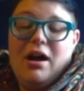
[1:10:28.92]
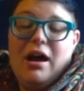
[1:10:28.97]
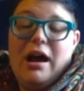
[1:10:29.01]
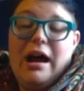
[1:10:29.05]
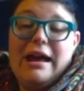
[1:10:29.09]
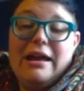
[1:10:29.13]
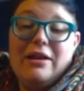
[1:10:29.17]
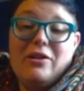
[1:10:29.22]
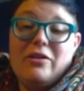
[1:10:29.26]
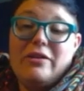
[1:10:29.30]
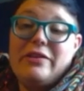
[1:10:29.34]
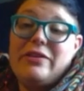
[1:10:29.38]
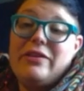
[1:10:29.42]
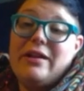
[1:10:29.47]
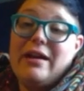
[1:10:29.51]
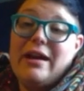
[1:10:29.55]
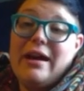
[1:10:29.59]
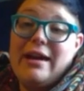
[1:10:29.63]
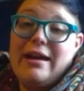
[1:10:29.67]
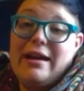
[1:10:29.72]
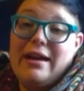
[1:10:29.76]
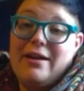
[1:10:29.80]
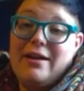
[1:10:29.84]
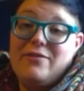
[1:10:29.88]
I don't think
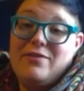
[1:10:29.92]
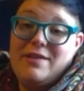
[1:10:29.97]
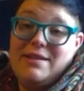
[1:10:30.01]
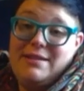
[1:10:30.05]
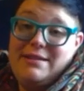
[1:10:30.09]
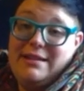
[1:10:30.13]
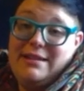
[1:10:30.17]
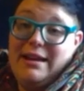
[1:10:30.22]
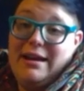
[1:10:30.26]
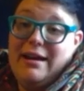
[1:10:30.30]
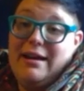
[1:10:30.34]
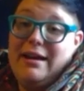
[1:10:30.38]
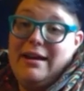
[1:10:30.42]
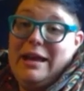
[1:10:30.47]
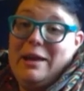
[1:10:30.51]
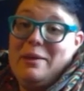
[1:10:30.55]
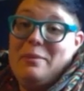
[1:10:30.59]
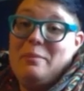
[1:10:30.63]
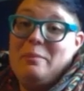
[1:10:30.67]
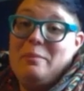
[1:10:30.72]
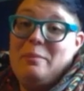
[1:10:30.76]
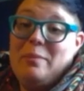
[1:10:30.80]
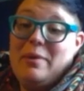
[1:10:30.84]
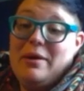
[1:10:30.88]
I have the
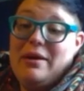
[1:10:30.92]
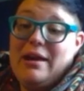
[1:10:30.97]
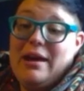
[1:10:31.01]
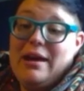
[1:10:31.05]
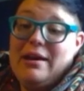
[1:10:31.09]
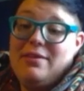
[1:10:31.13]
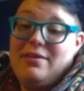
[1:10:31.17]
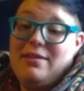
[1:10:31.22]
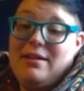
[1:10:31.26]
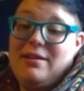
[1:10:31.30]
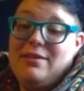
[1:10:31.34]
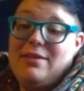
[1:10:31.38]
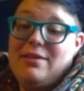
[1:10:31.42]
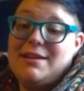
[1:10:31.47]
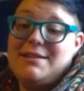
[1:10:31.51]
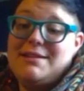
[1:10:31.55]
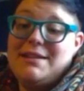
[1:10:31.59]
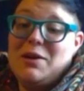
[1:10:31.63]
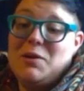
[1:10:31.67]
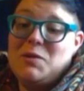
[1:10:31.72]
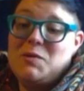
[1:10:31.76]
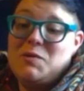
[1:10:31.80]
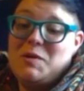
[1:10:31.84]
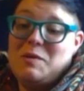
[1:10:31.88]
time, but I think that
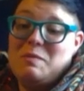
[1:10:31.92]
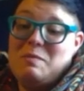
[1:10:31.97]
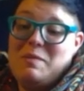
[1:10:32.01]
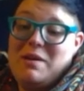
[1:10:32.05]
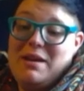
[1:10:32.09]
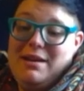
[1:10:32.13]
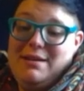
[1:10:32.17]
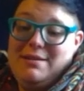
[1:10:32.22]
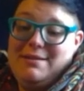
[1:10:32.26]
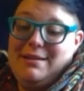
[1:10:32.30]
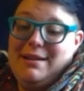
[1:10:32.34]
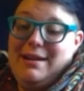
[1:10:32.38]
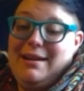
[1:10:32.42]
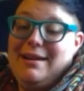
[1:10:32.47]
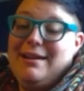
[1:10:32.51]
sounds amazing.